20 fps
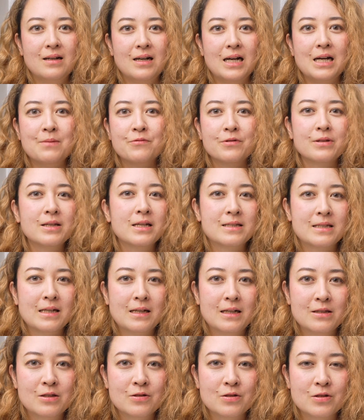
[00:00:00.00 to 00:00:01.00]
I'm really
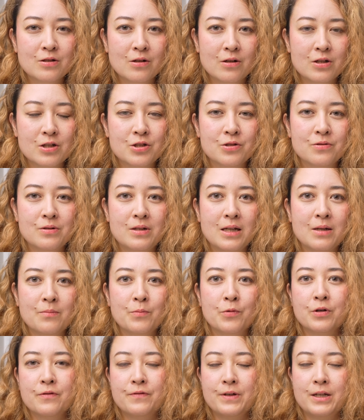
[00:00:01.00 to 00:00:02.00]
excited to start shooting
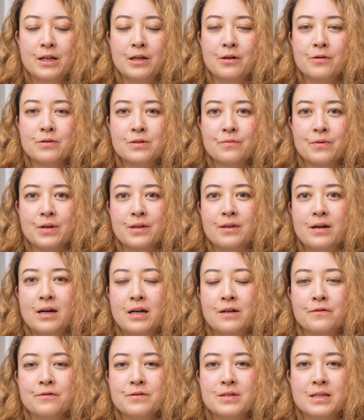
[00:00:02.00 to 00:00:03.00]
more videos with the
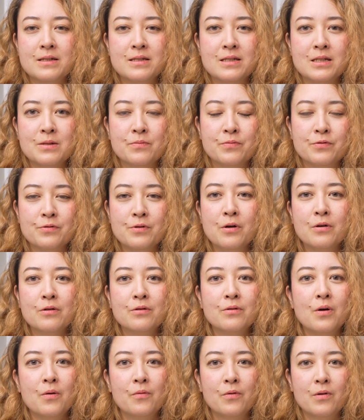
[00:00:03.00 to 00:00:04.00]
iPhone 16
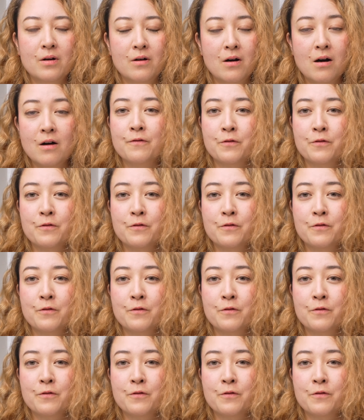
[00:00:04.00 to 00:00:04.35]
Pro uh,